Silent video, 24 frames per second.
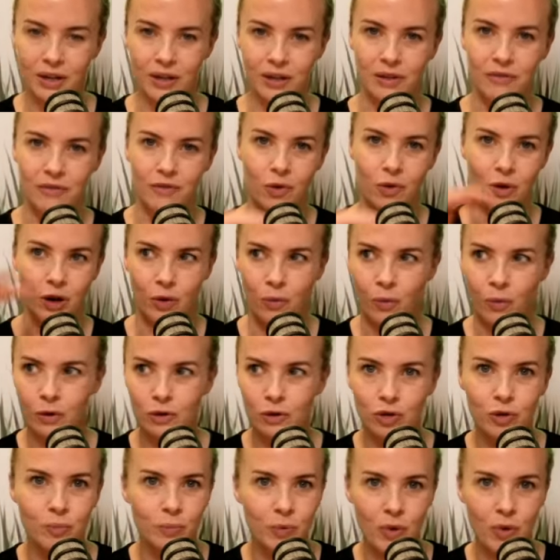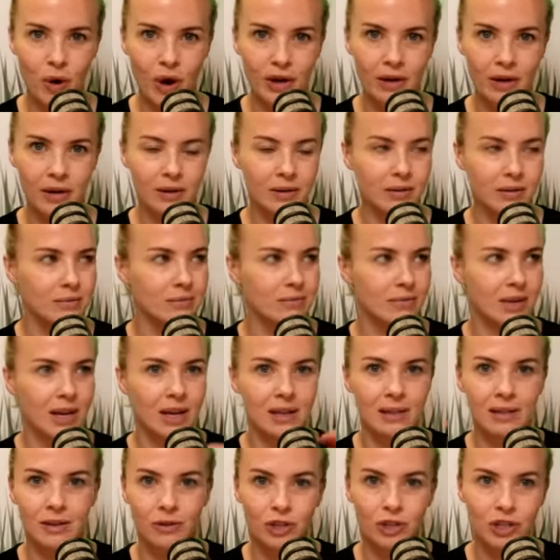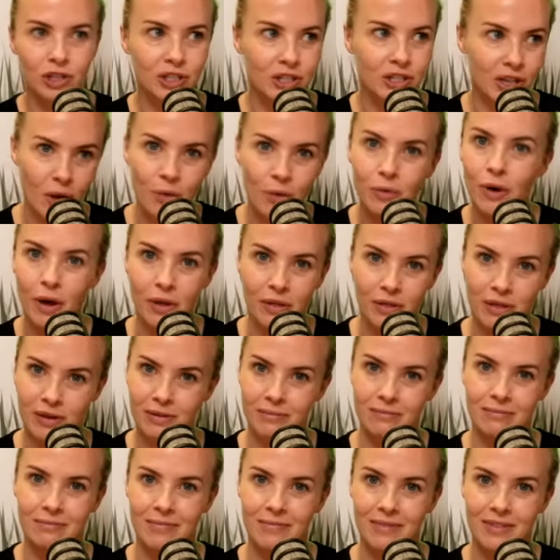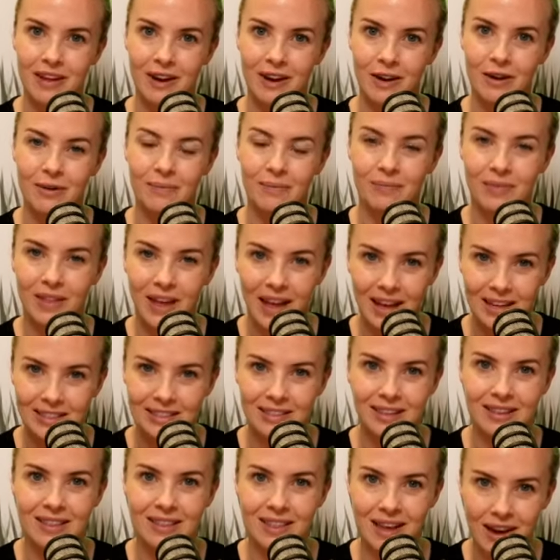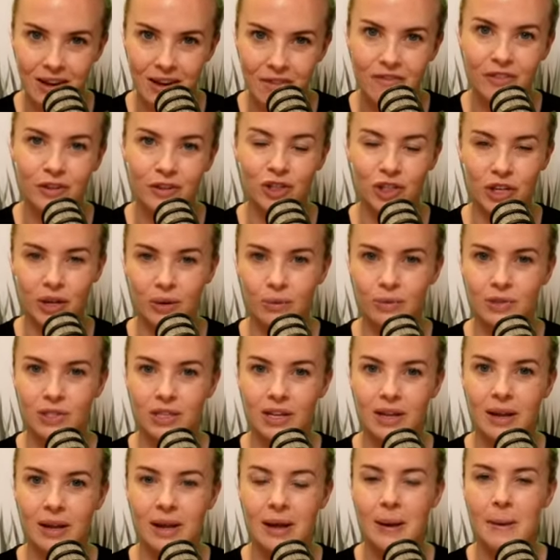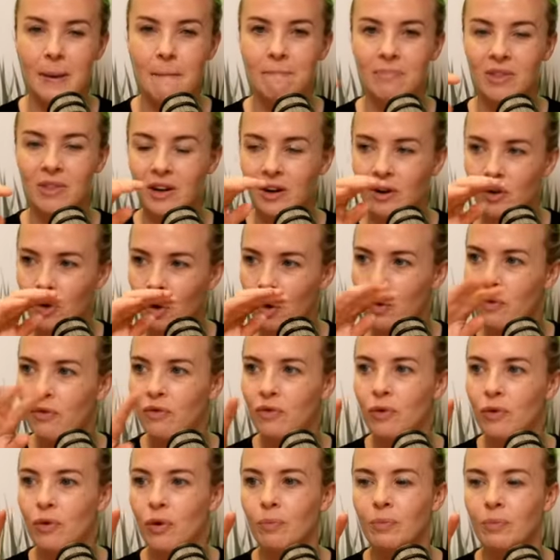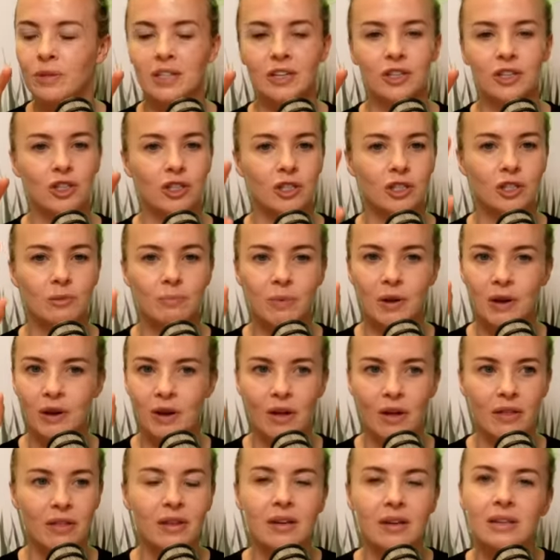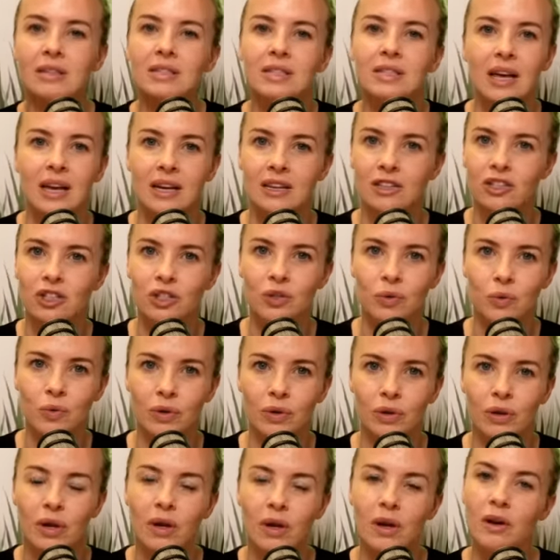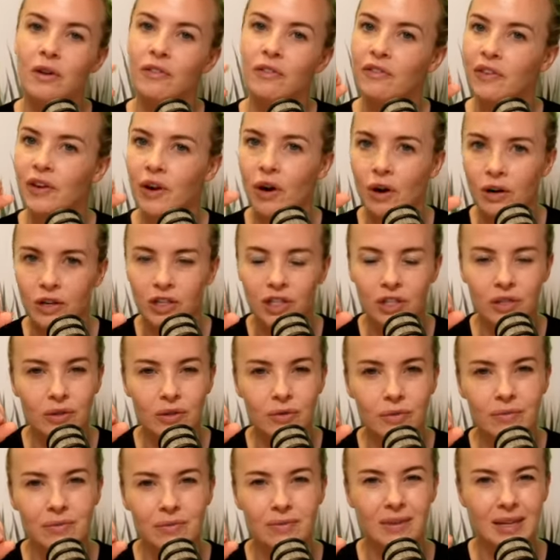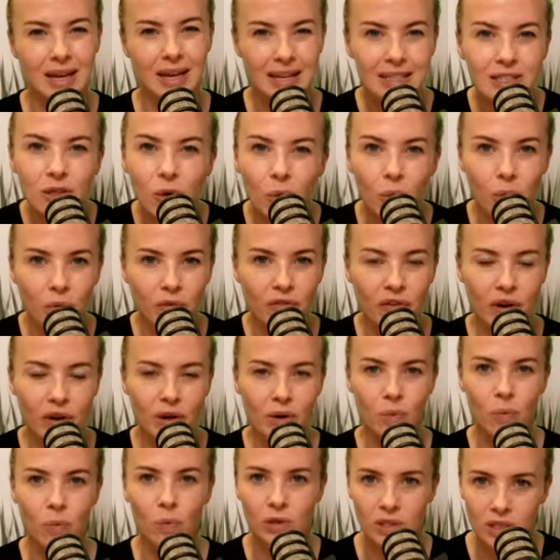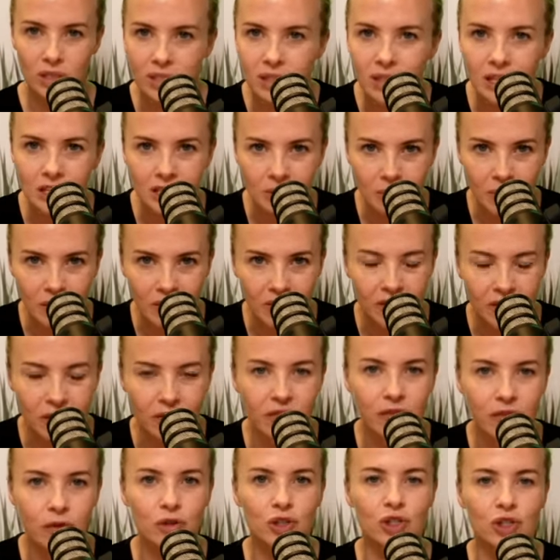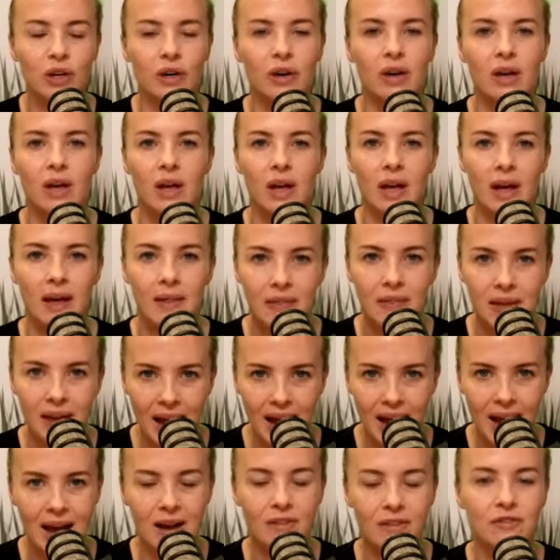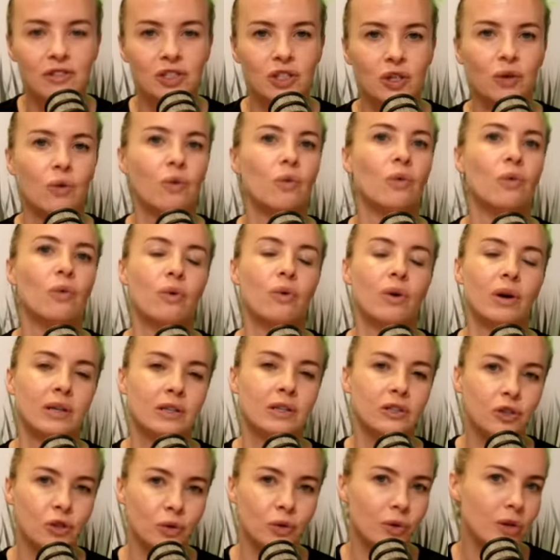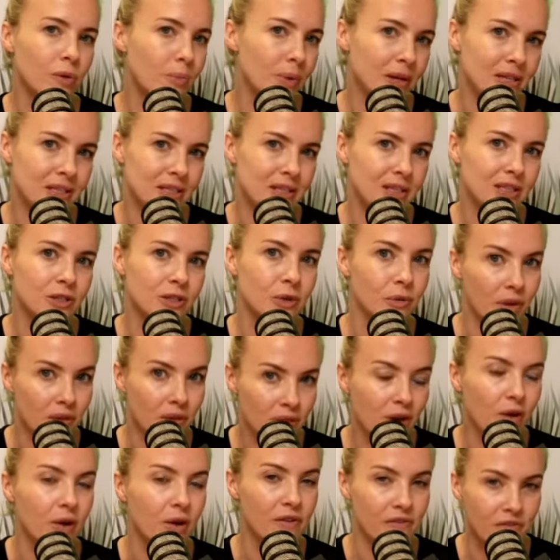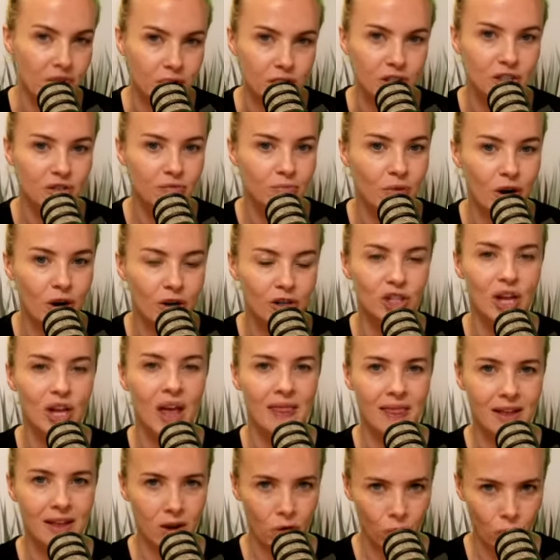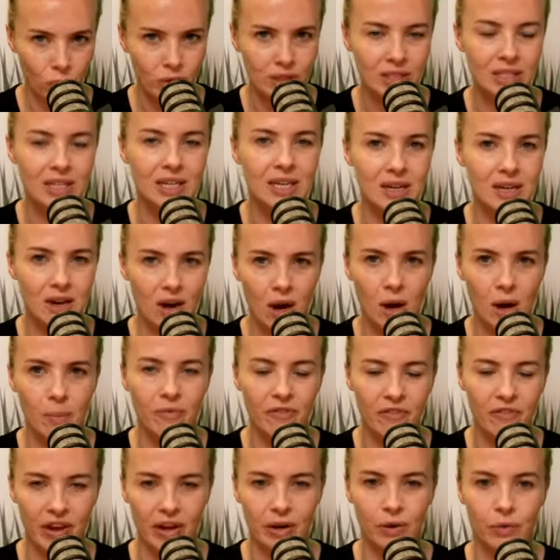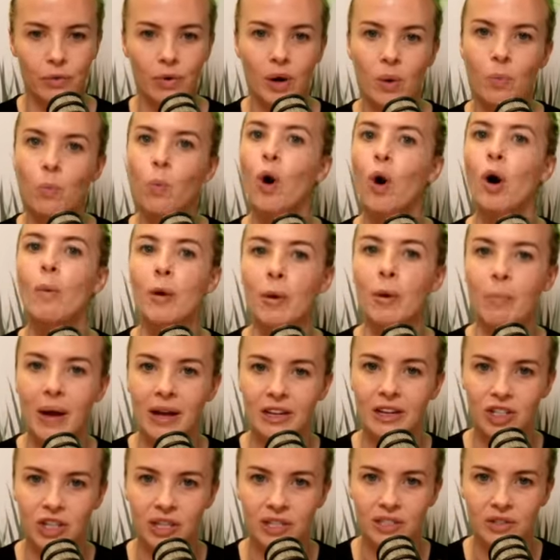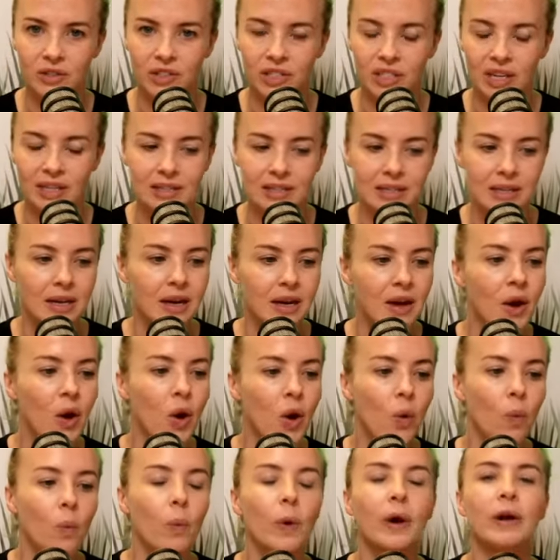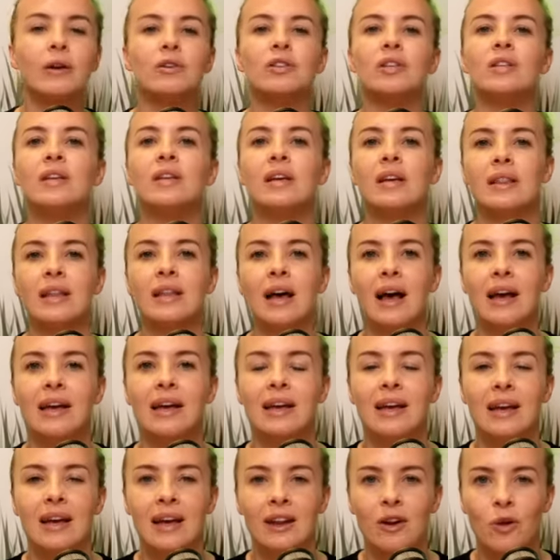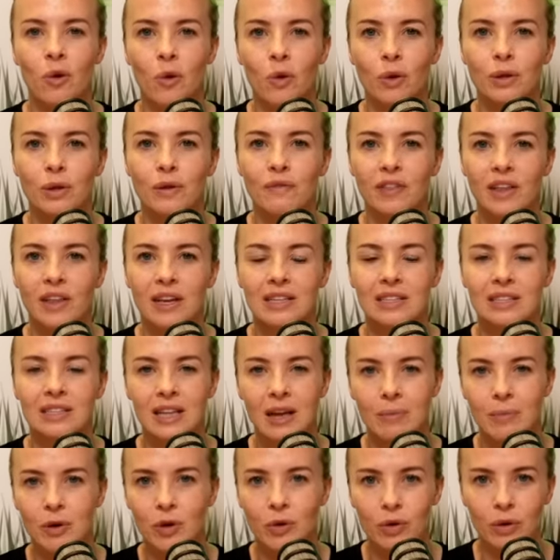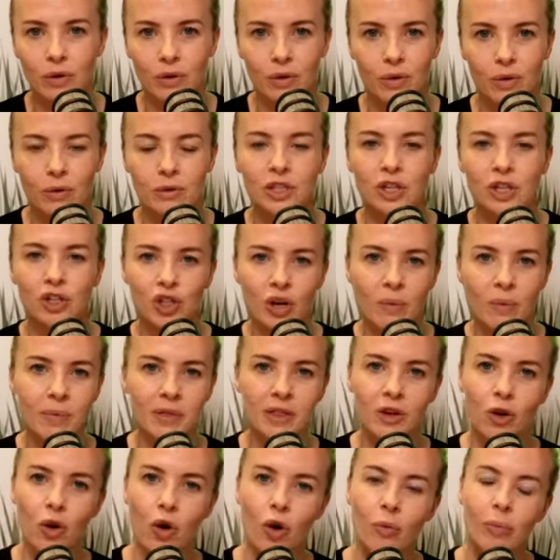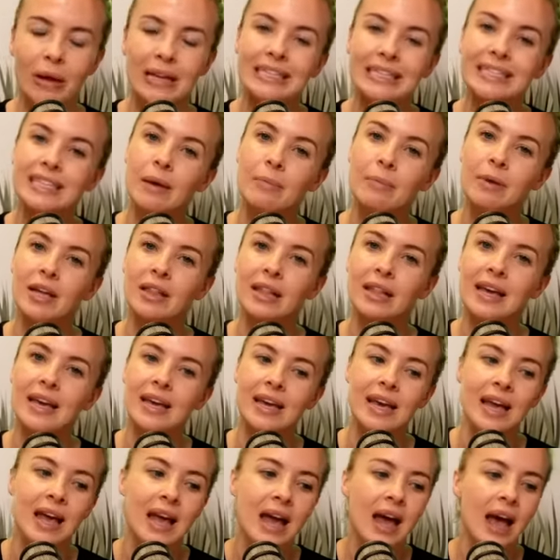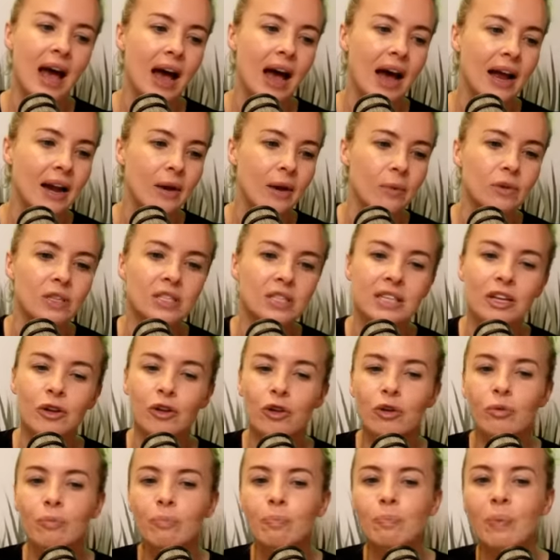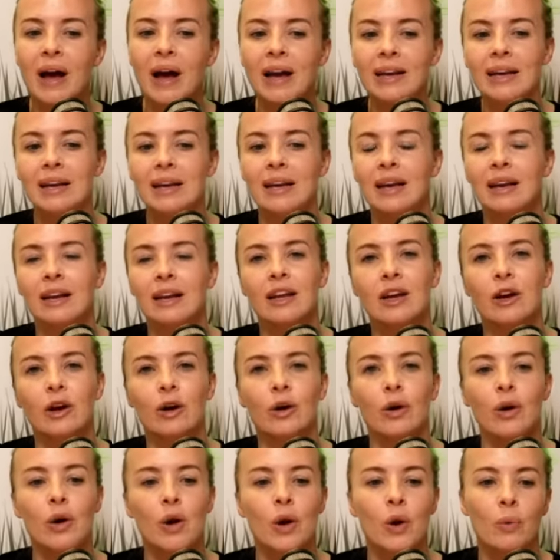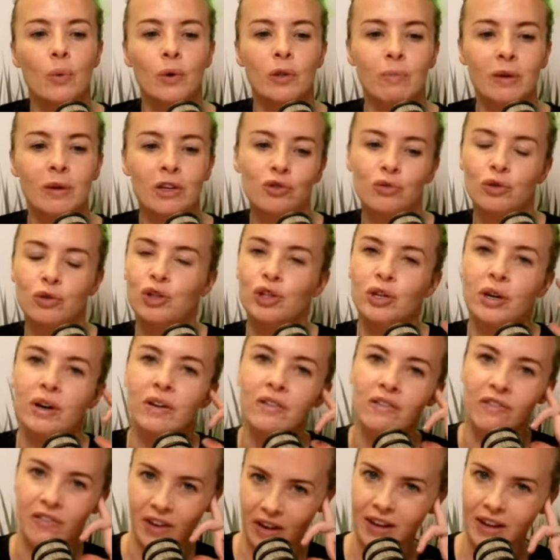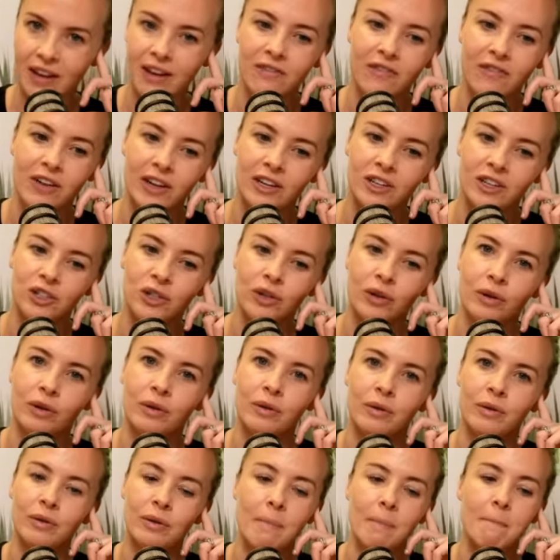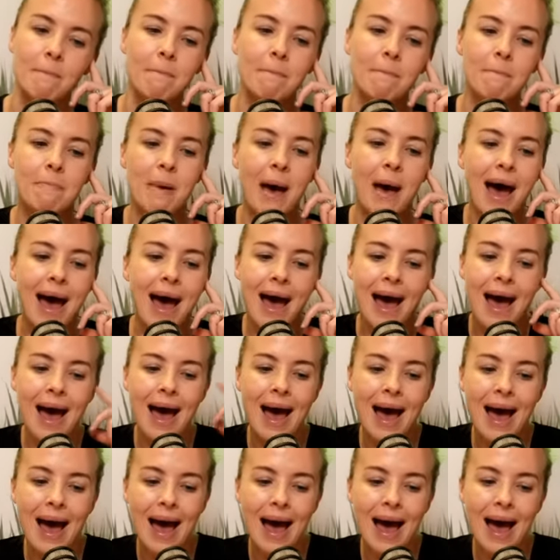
They've got a quadruple hunt, and there's still nothing there. That is the thing for Chelsea. They're in all four competitions, but nothing is set in stone. For Arsenal, is it over? What does this mean for the future? And they have to go and do the business on the 31st of March in the Conte Cup final. And what about Manchester City? Where do they lie in all of this? Let me know your thoughts. Jump in the comments, give me a like, and I will see you back again here with Miss Rusha very, very soon. Bye.